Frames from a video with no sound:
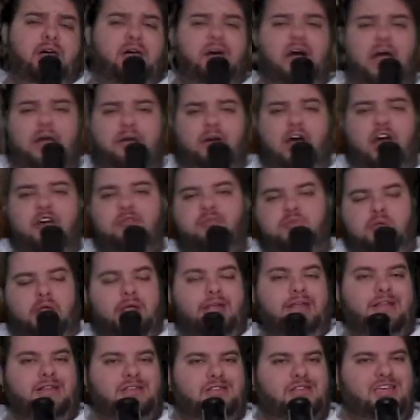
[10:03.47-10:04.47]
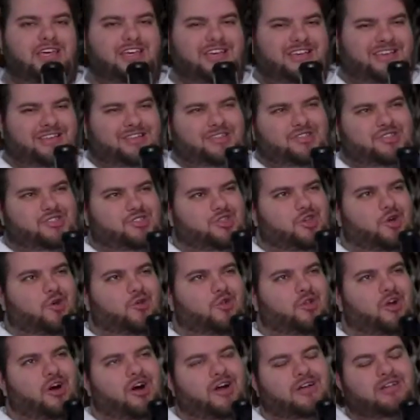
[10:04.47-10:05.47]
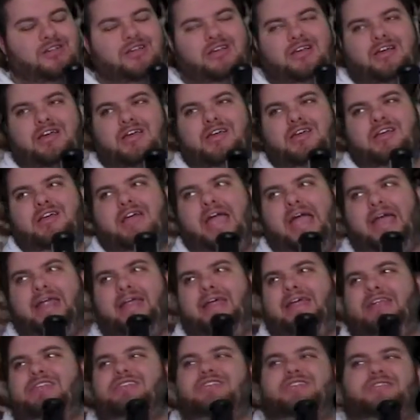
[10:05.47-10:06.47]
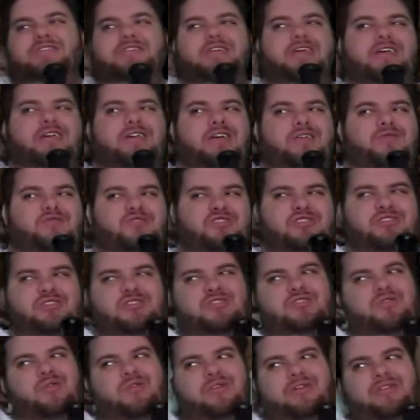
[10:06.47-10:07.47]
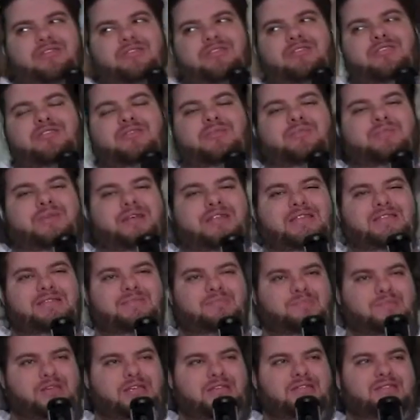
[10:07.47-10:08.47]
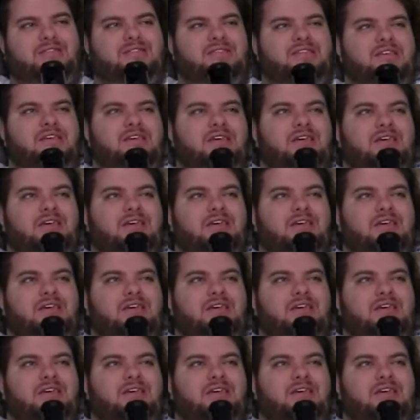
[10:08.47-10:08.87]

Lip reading: I've played it so long and it gives you the story in little bits and pieces.